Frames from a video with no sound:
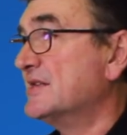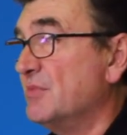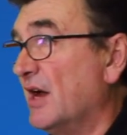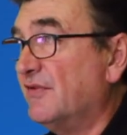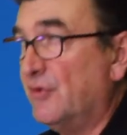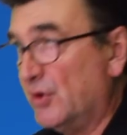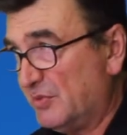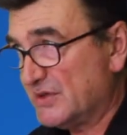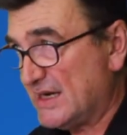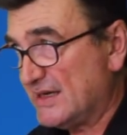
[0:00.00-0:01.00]
about
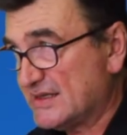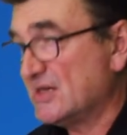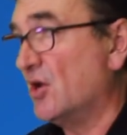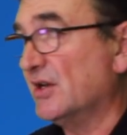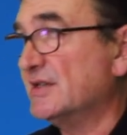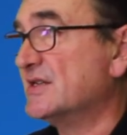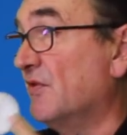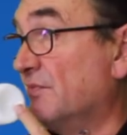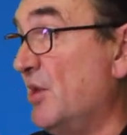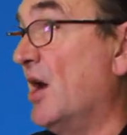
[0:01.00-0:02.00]
40% solids
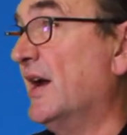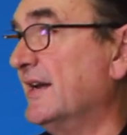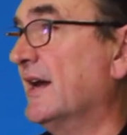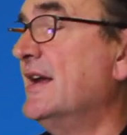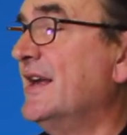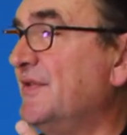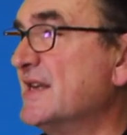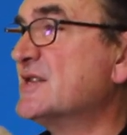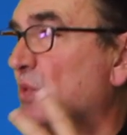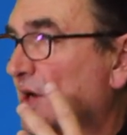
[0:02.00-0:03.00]
of binder.
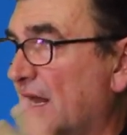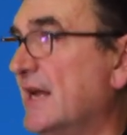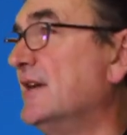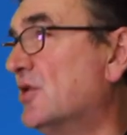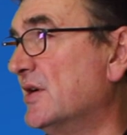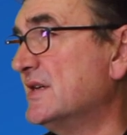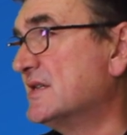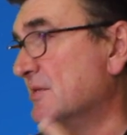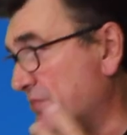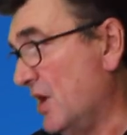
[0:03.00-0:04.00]
This will increase
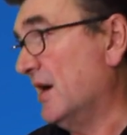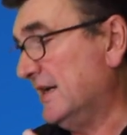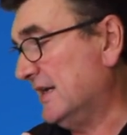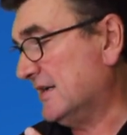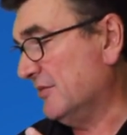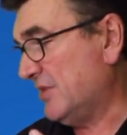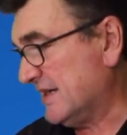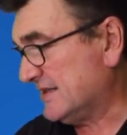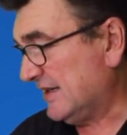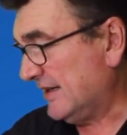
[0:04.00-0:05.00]
the binding
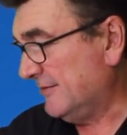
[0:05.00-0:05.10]
capacity.